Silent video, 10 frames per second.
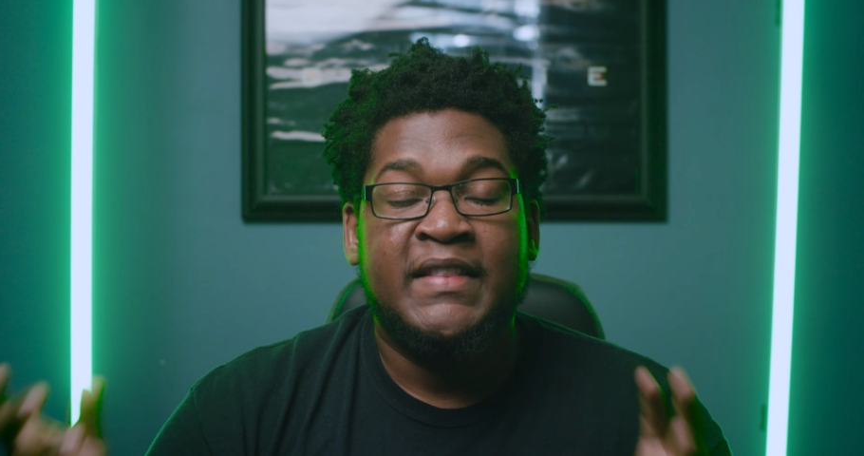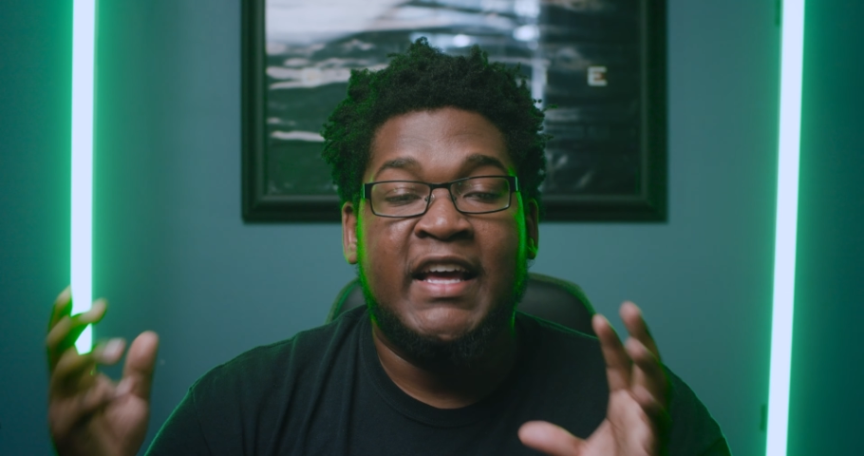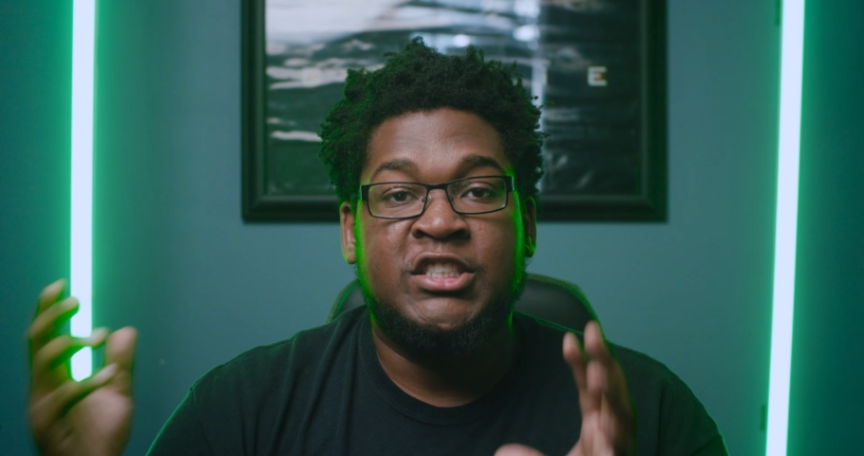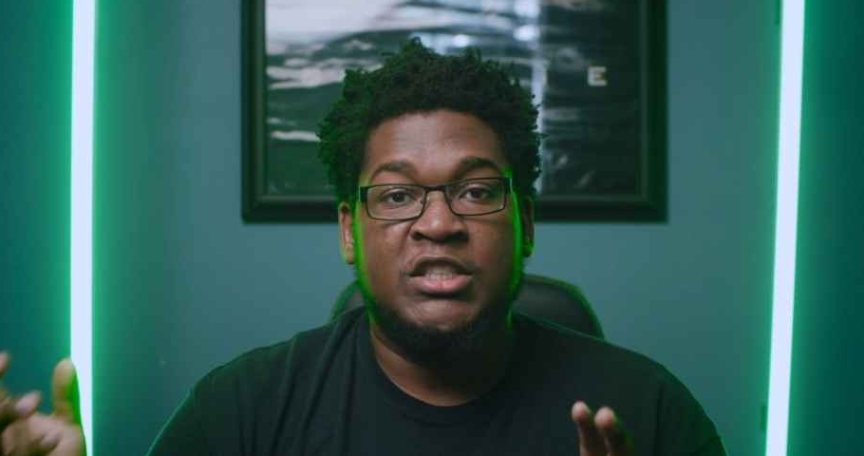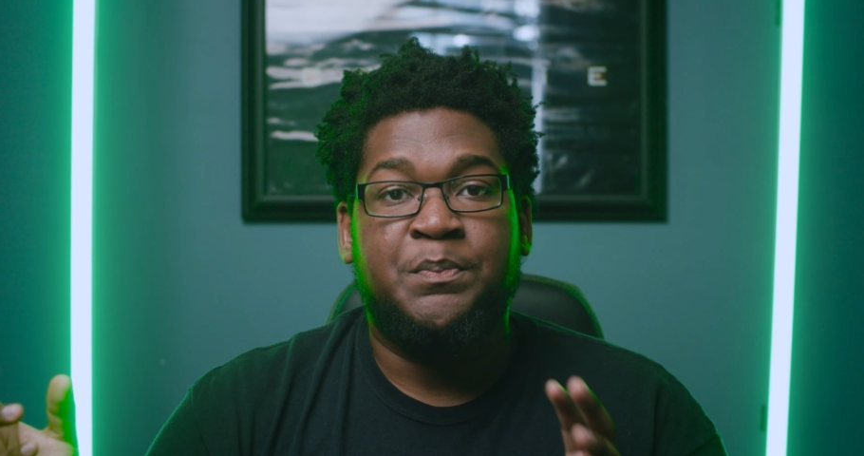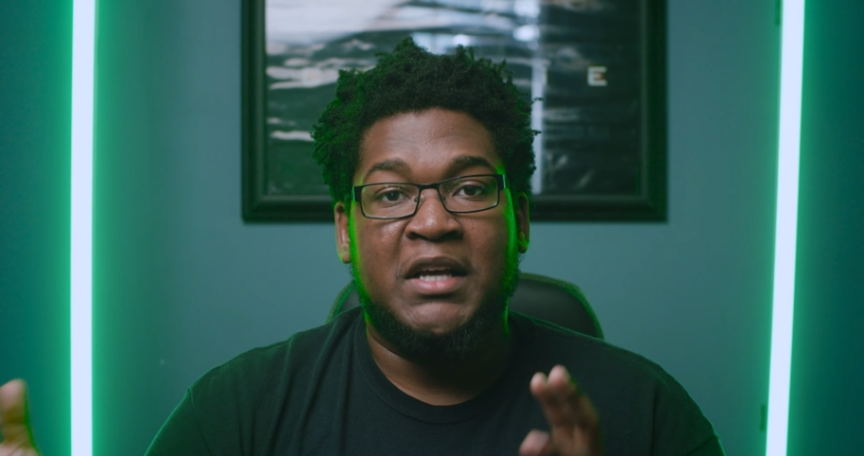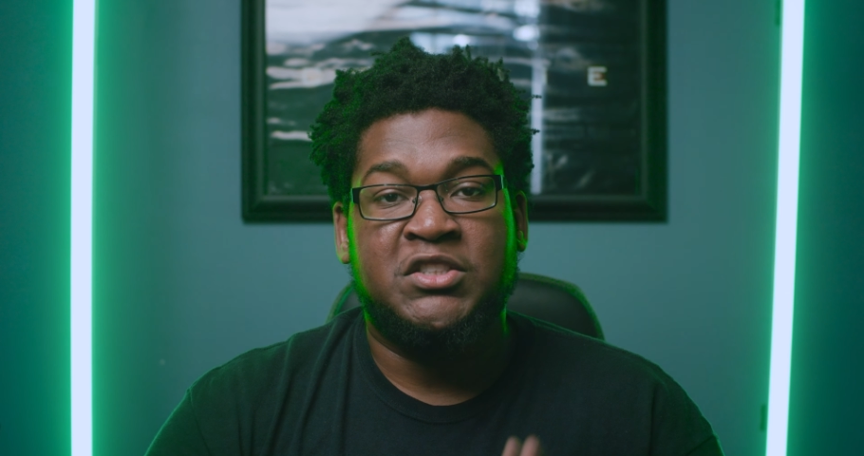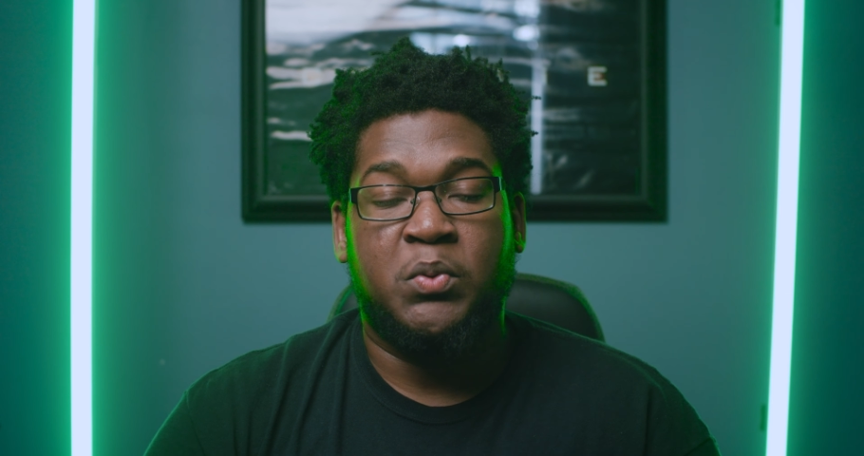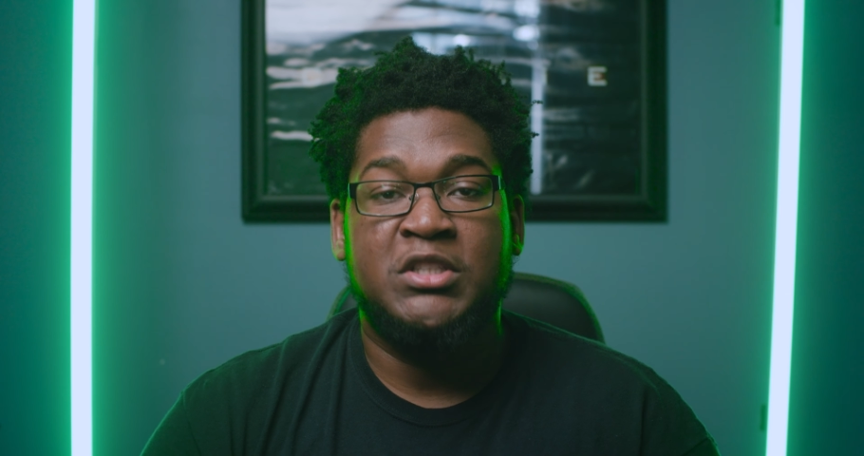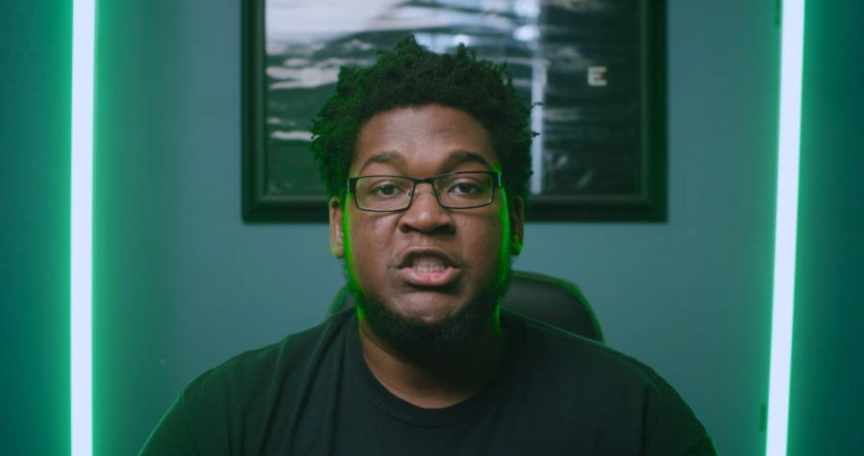that just by
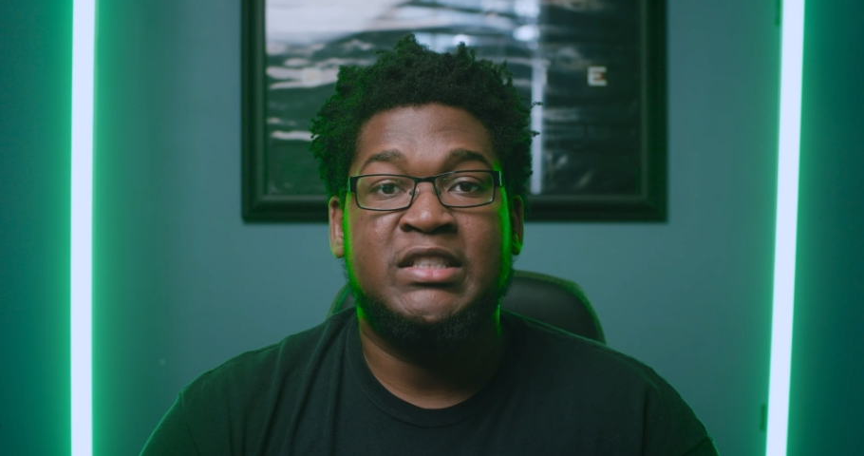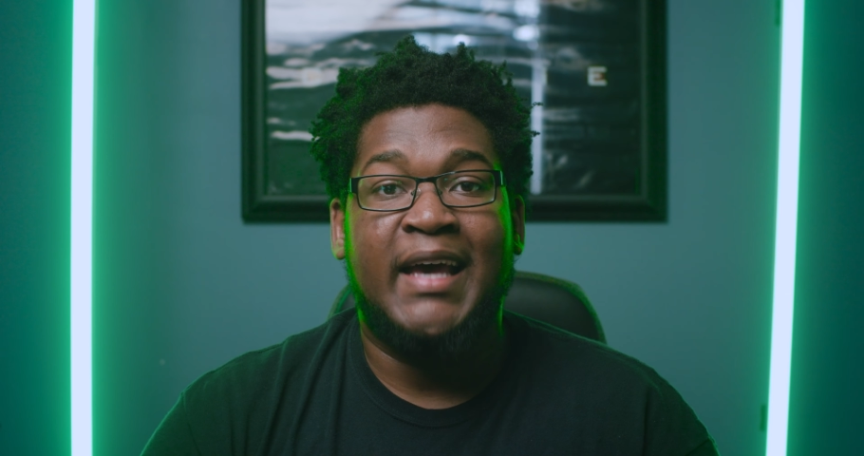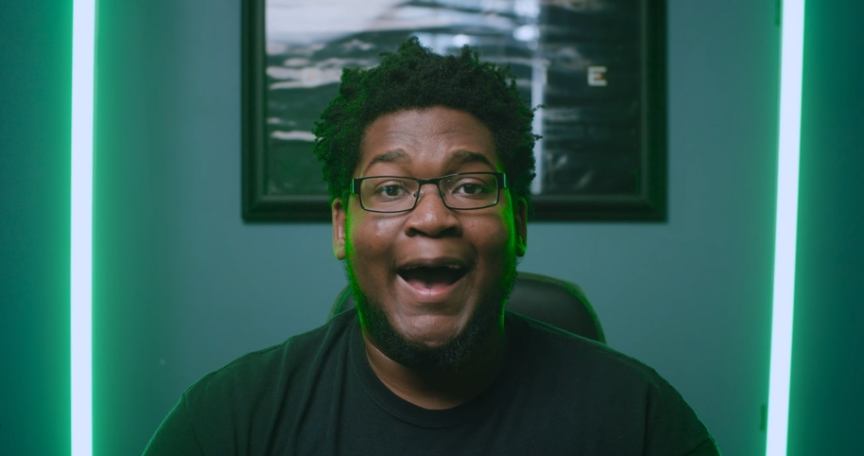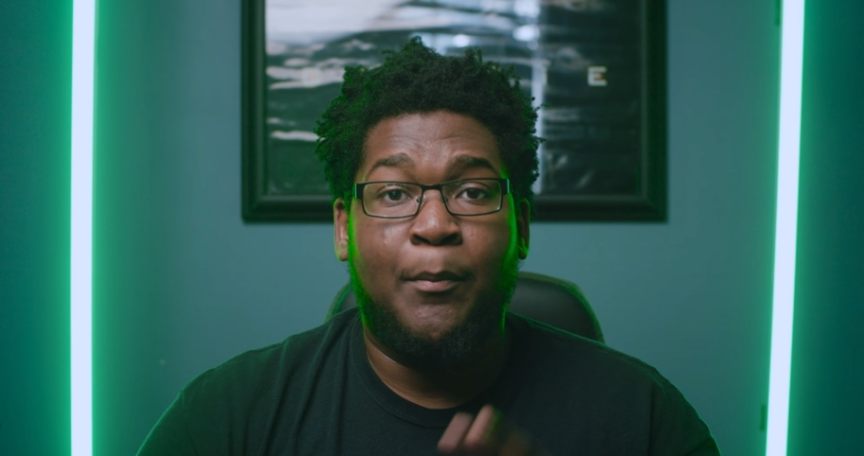switching to